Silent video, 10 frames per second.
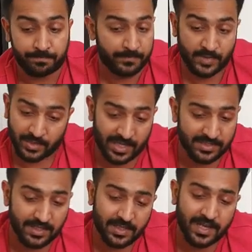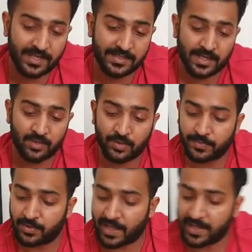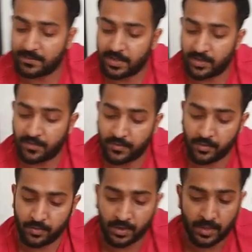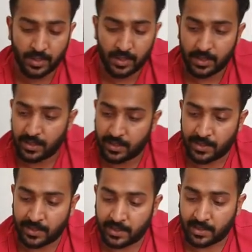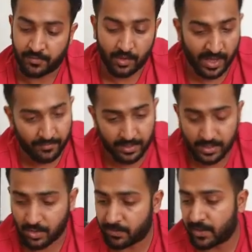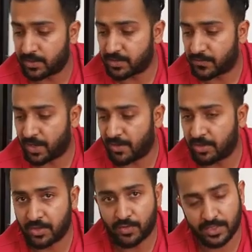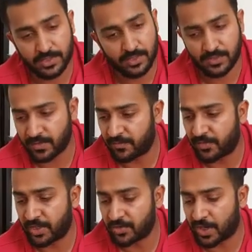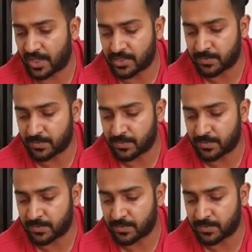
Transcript: So that's it, guys. I hope you like my review, and if you have any comments, if you have any questions, feel free to ask